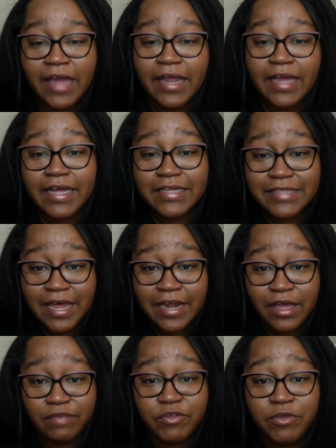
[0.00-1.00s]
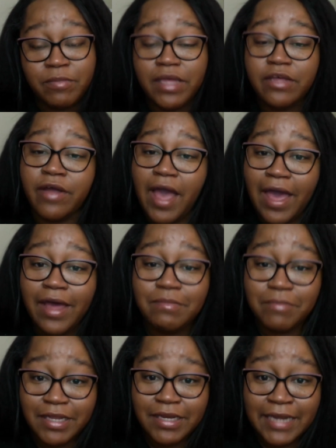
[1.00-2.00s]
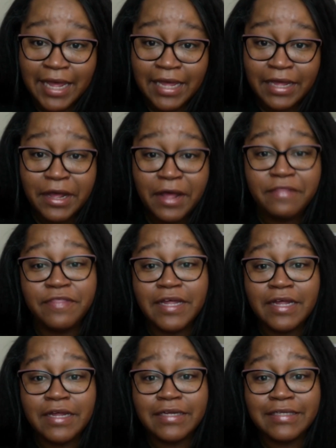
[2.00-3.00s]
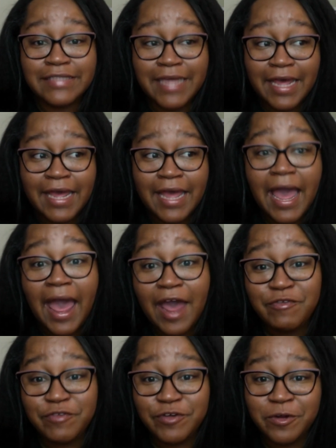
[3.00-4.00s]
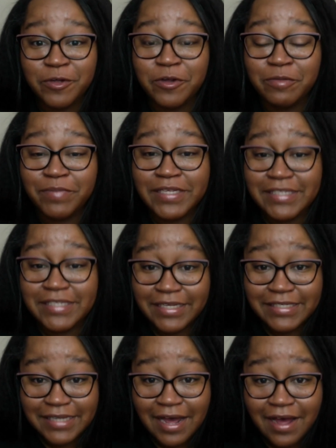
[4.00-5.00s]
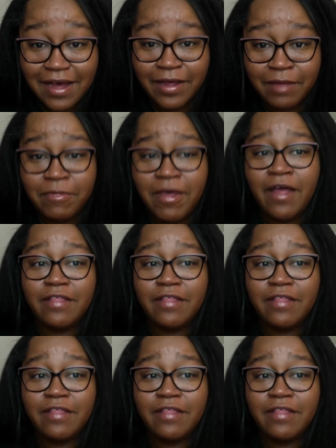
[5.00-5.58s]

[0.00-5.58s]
And like I said, if you make your admin day the day after your busiest time,